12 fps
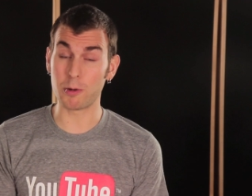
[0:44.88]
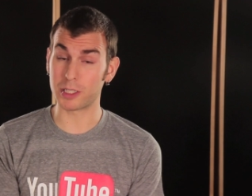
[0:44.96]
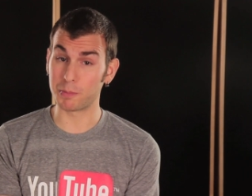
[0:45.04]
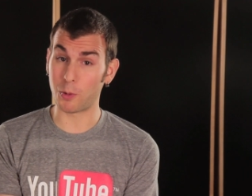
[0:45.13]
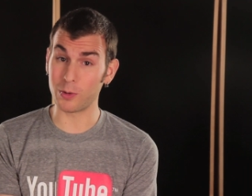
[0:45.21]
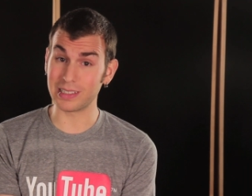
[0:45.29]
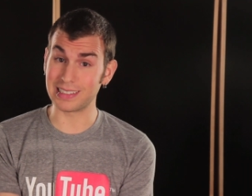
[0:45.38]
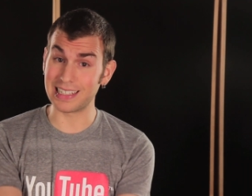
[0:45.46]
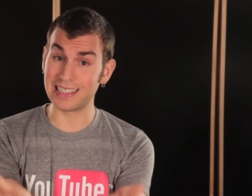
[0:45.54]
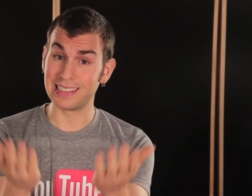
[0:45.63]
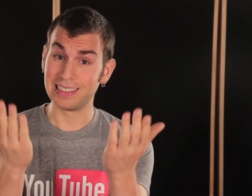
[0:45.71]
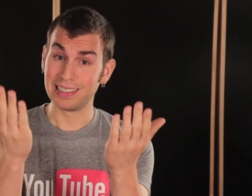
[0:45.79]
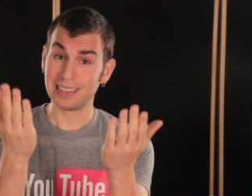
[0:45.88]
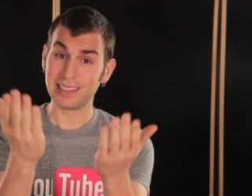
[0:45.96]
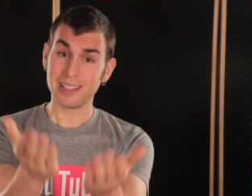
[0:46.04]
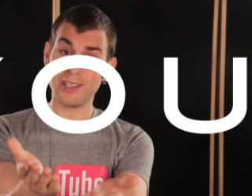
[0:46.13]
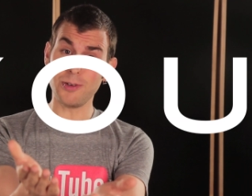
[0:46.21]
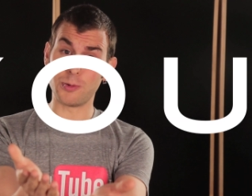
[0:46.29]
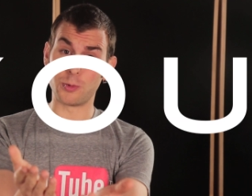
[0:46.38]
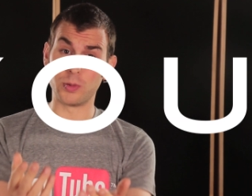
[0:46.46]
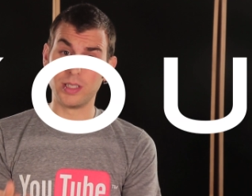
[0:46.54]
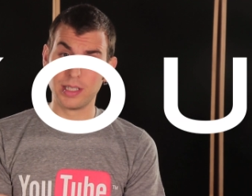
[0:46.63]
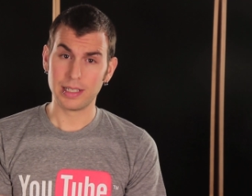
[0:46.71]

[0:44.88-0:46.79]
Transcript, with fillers: most importantly, you.